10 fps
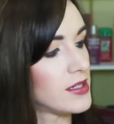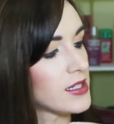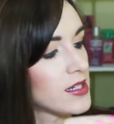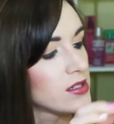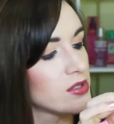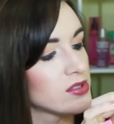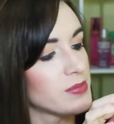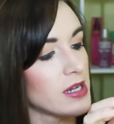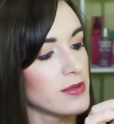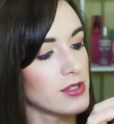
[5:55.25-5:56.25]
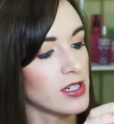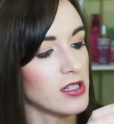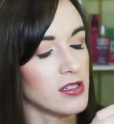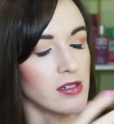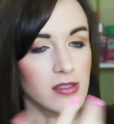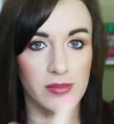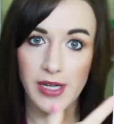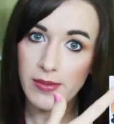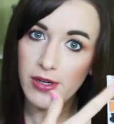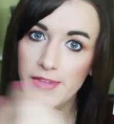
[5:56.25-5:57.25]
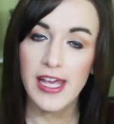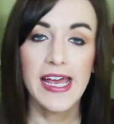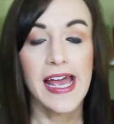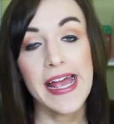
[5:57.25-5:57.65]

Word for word: and then use the brown bone color under the brown bone,